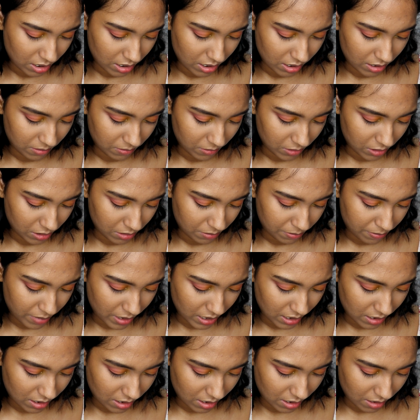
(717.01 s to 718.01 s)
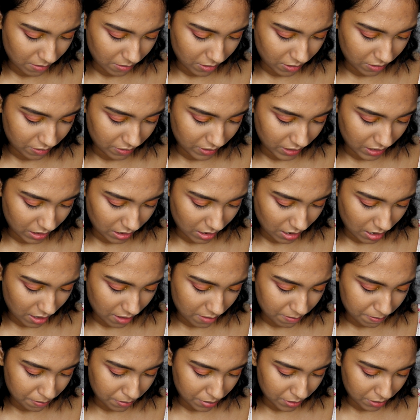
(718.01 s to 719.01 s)
and I'm gonna pick some of it
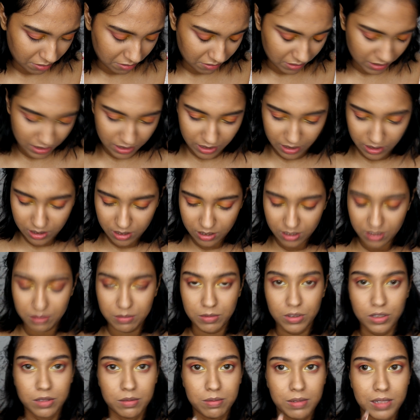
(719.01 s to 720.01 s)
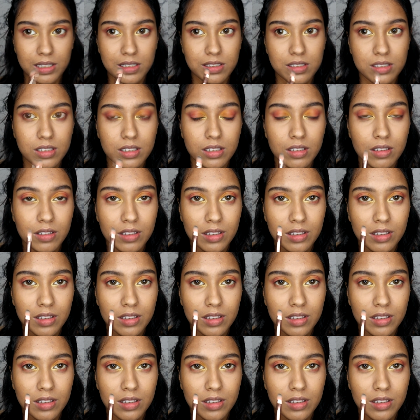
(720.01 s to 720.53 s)
up with it, and I'm gonna place it